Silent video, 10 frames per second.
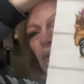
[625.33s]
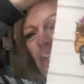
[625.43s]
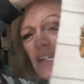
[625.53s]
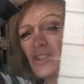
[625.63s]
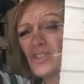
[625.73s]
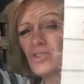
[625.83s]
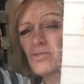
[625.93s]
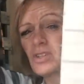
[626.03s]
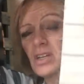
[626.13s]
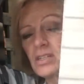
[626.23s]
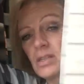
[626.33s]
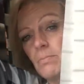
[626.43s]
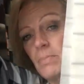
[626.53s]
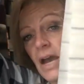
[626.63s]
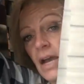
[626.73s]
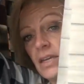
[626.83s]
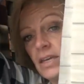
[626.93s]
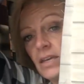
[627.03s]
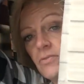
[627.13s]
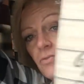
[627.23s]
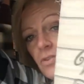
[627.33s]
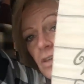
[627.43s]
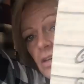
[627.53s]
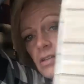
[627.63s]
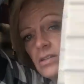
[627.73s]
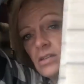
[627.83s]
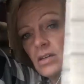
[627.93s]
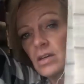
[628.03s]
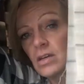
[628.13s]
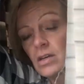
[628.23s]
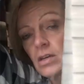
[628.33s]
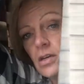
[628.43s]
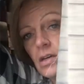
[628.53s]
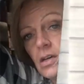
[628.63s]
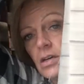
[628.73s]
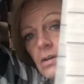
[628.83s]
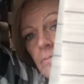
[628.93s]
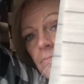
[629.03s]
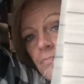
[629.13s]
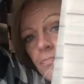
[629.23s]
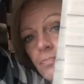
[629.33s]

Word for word: may just use it as the backing for this. Um,